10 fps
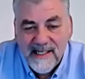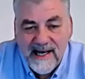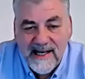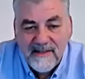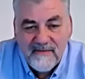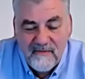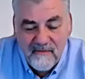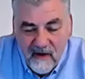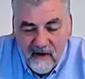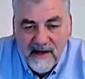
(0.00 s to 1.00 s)
again, it's
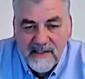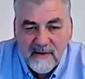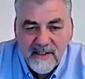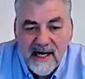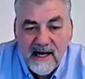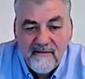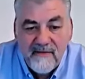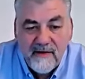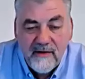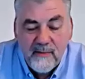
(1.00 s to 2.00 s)
vital to have
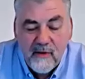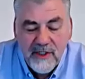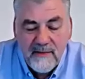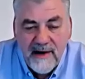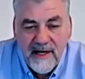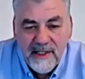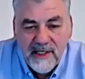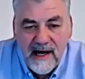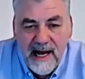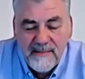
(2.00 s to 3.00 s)
your project
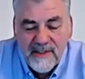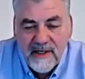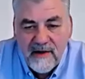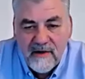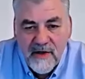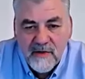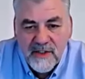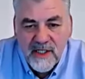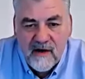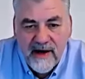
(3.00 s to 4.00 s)
manager absolutely on your
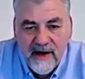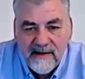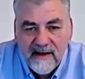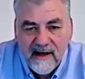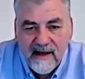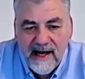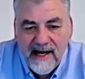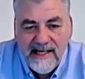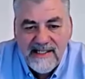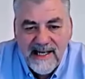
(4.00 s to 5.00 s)
side,
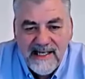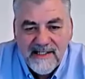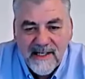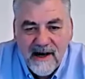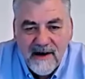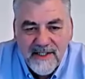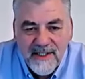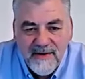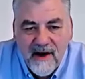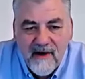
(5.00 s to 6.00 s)
and he's the
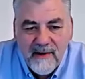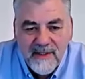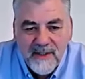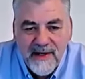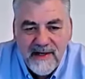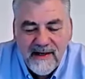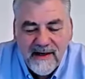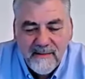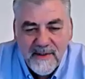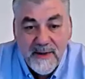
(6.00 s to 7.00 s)
go-to guy
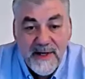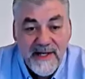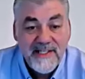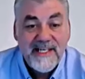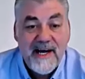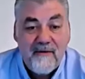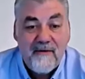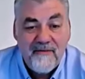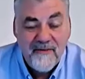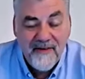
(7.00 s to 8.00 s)
between
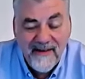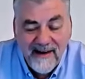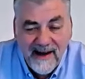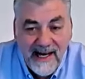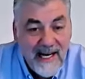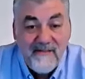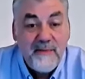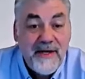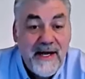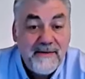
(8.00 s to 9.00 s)
yourself and
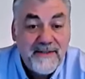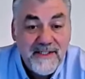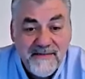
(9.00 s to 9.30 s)
everybody else.